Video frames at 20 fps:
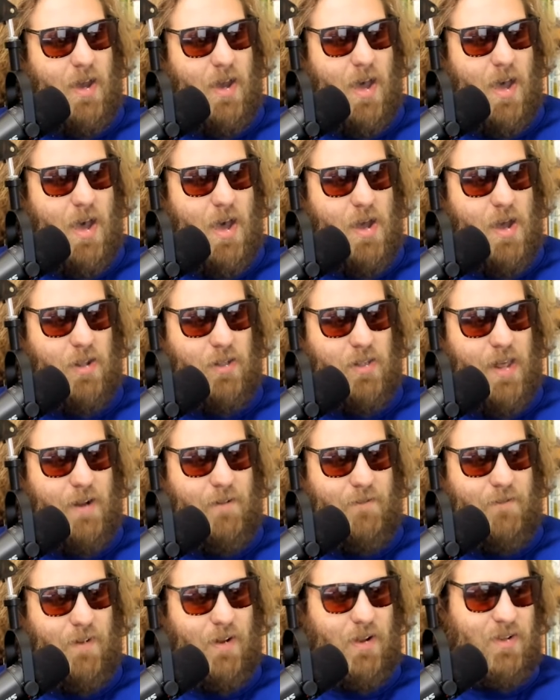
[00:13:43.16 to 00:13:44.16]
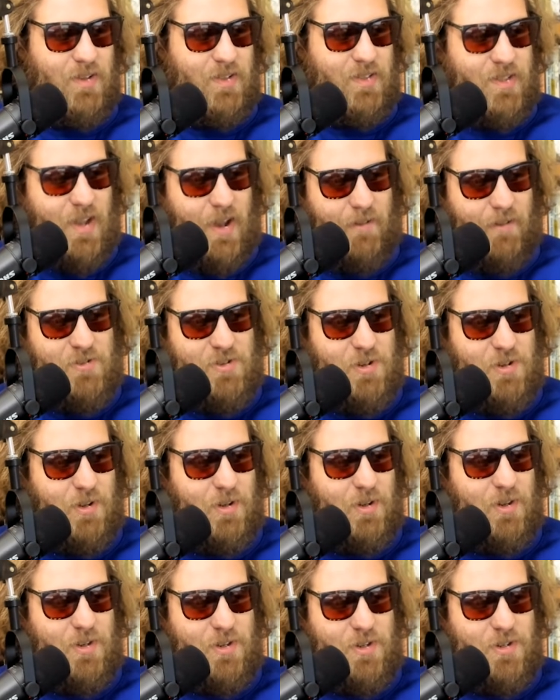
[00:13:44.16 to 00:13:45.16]
A lot of fun stuff
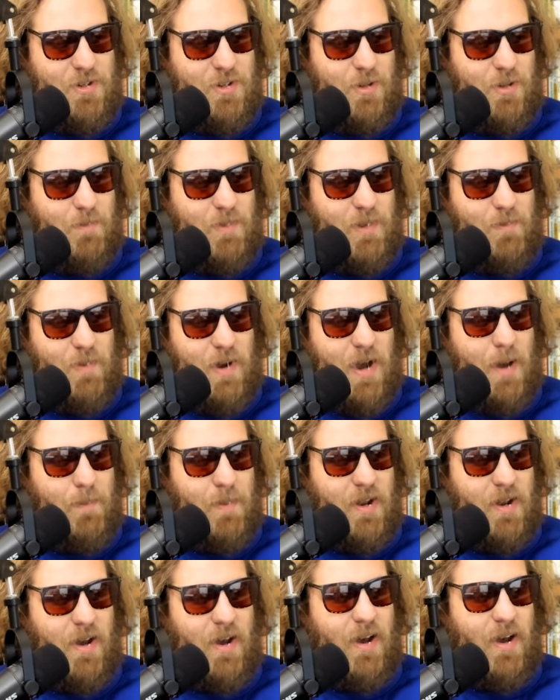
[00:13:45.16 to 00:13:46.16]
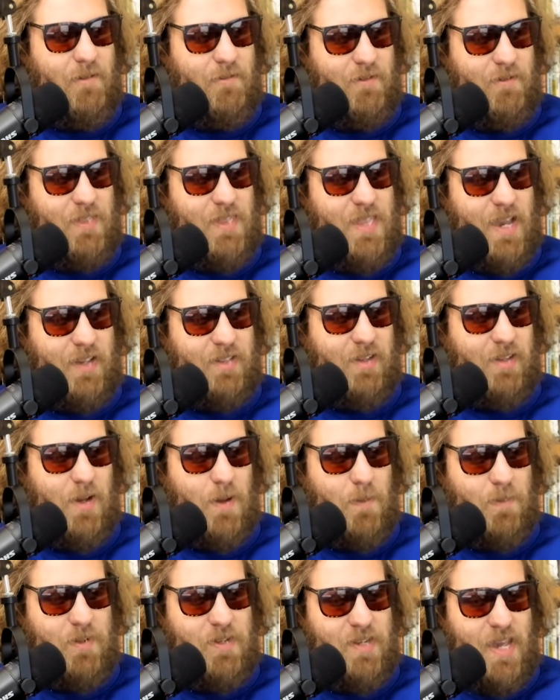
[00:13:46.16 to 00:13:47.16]
should be popping off next
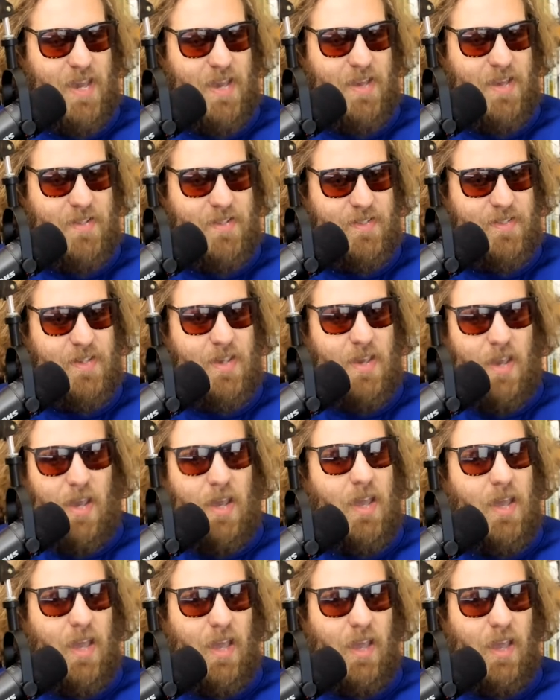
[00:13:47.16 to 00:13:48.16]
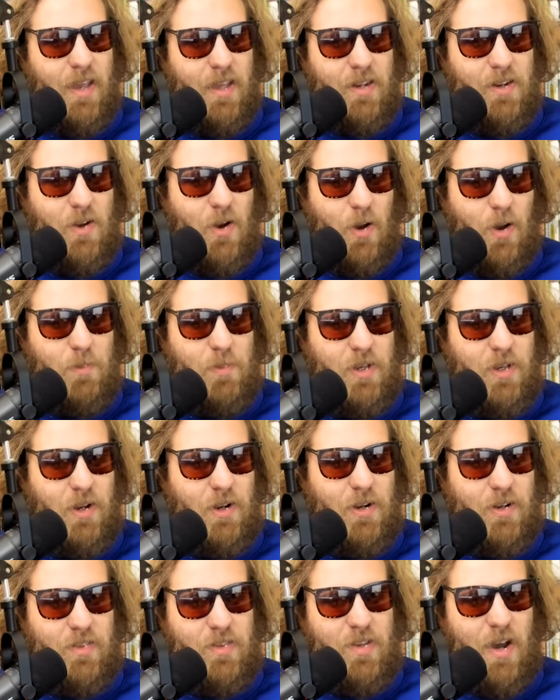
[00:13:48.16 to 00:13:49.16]
couple days, and I'll be
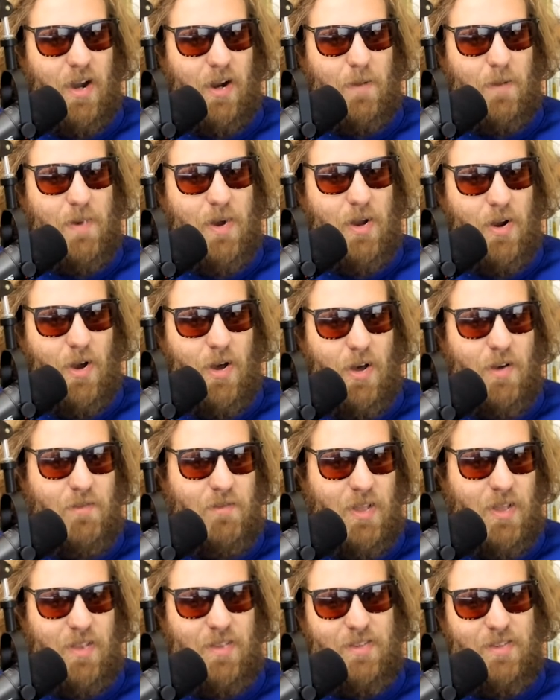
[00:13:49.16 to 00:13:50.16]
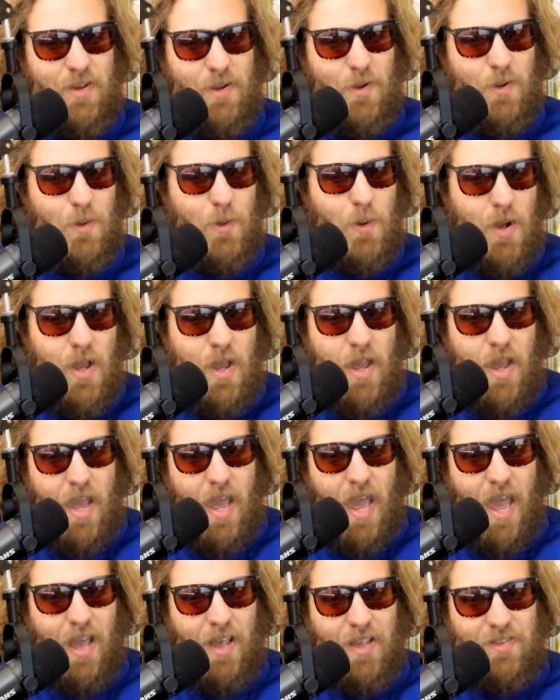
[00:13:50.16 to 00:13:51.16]
here to talk about all of it. So
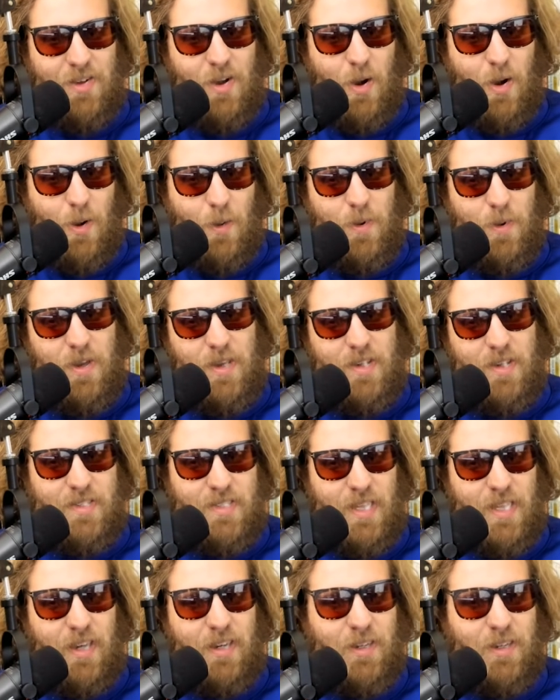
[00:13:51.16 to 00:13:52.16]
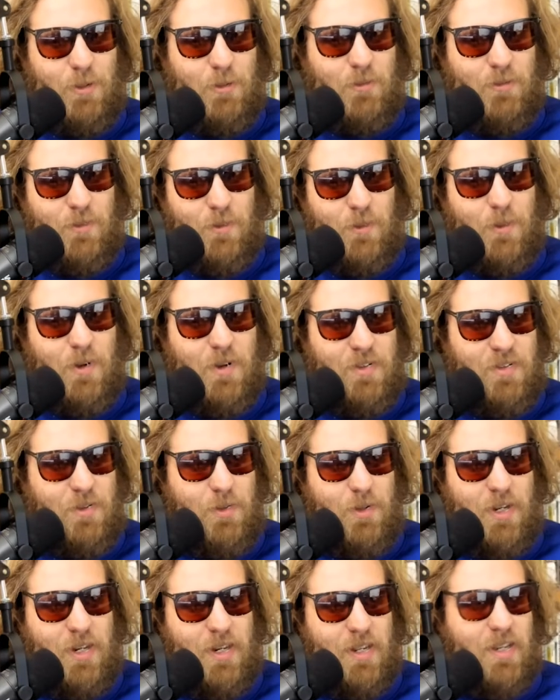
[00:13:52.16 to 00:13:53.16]
as always, thank you for
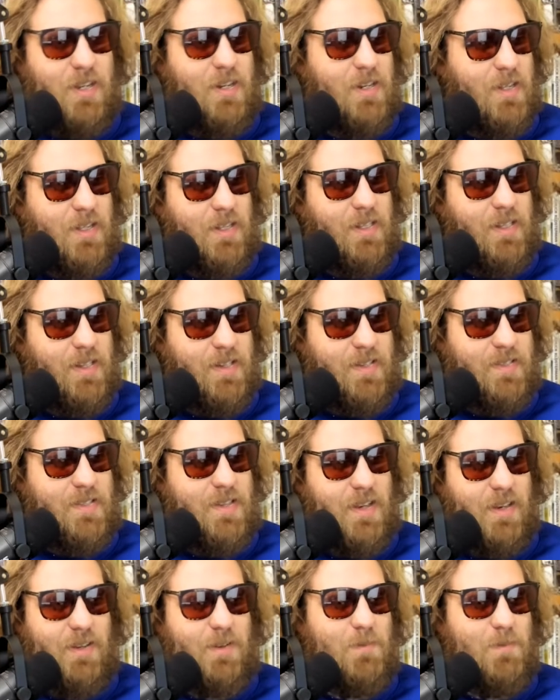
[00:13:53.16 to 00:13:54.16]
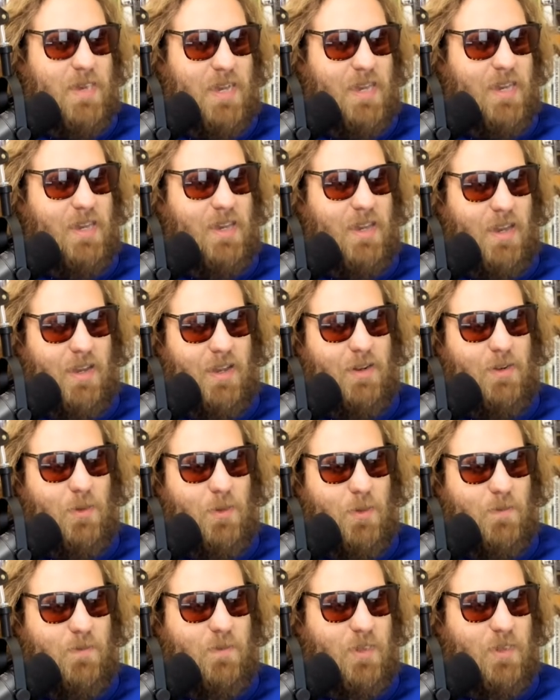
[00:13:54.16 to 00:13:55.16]
tuning in and listening to me, and
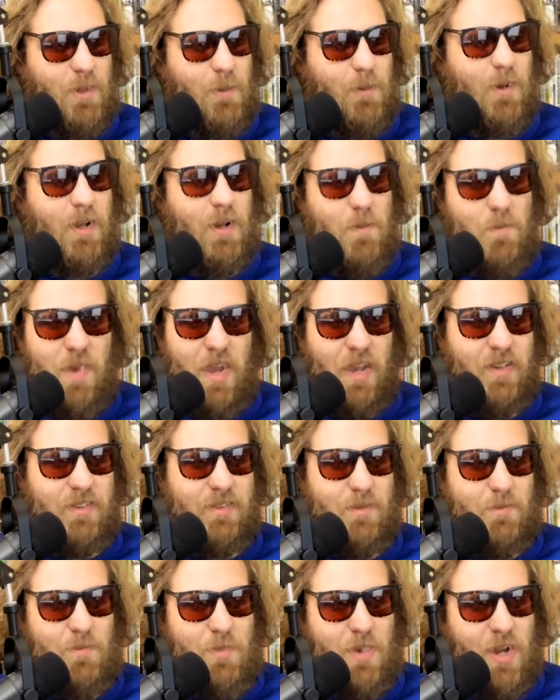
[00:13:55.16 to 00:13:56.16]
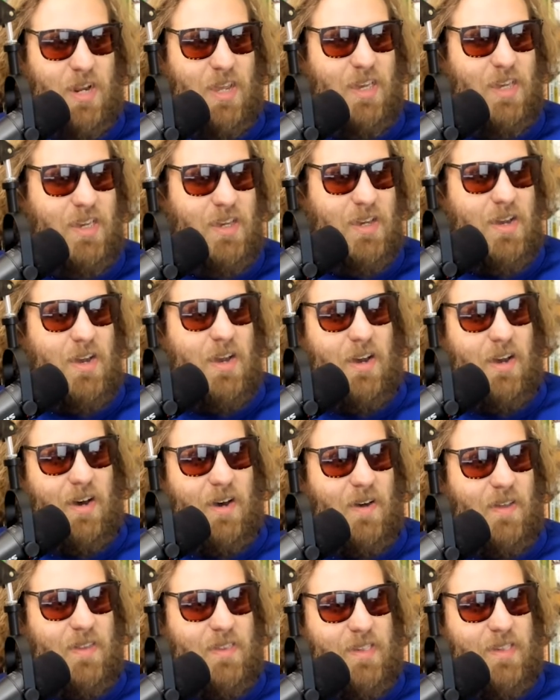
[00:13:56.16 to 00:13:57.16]
hopefully we're going to make some money
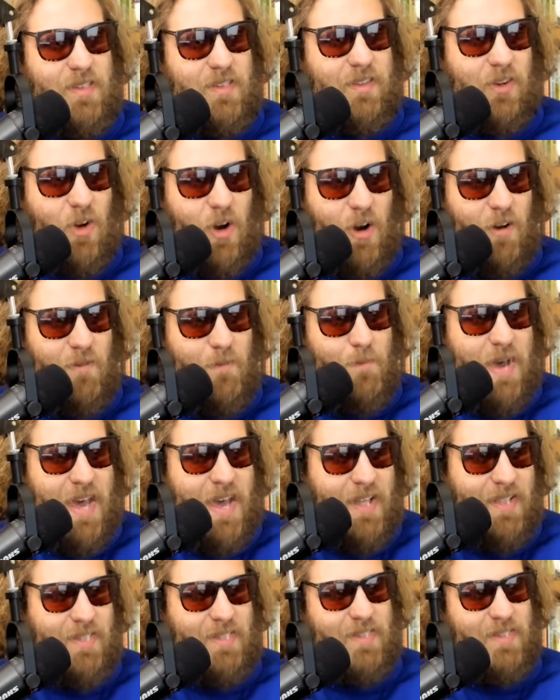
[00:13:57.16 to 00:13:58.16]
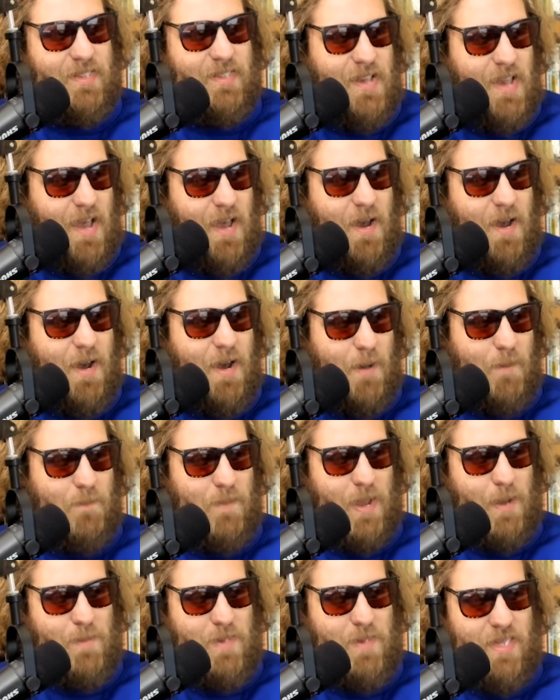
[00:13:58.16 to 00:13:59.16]
on these golf bets.
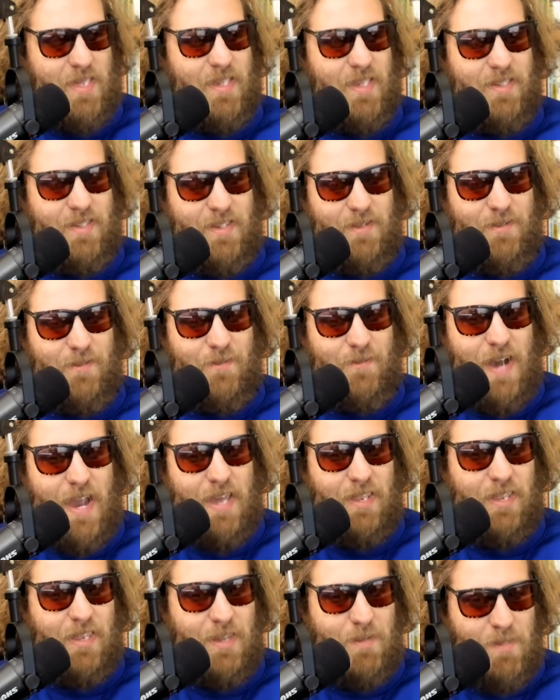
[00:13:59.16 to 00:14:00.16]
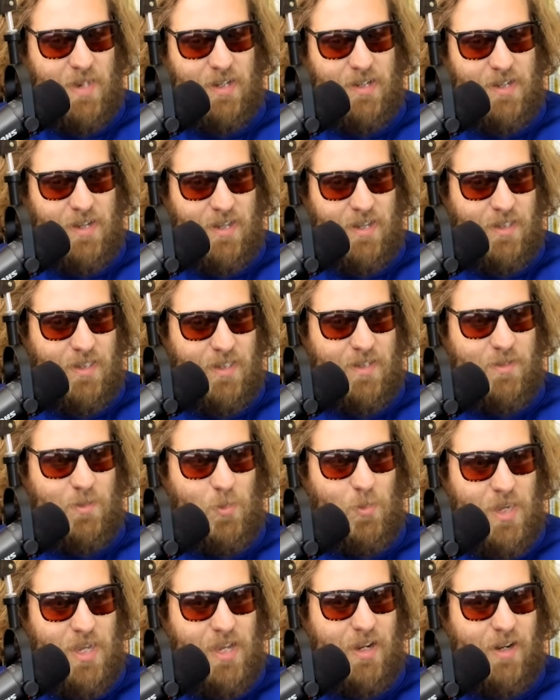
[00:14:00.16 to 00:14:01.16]
Maybe this is finally McNeely's
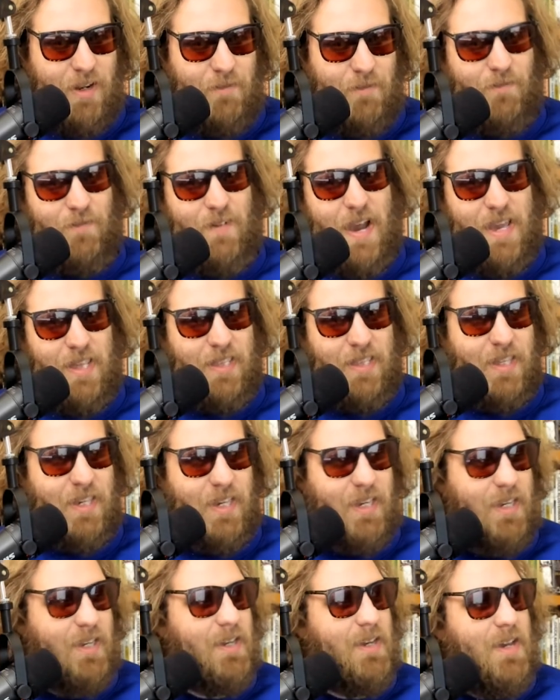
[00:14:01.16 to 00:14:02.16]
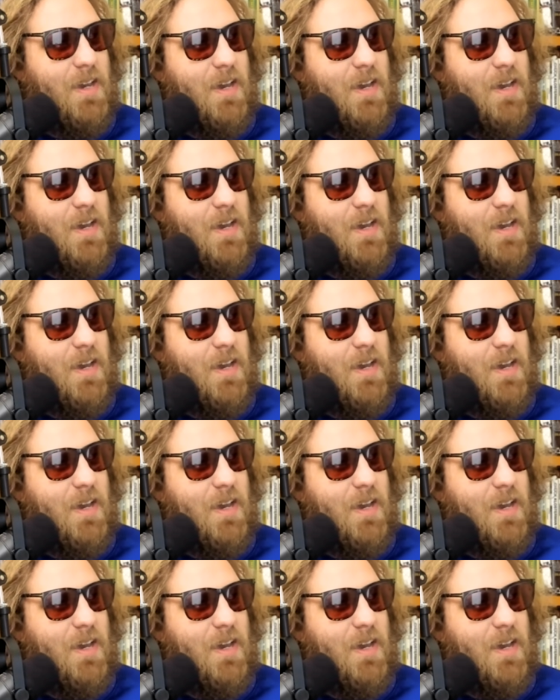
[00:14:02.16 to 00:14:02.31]
week, finally.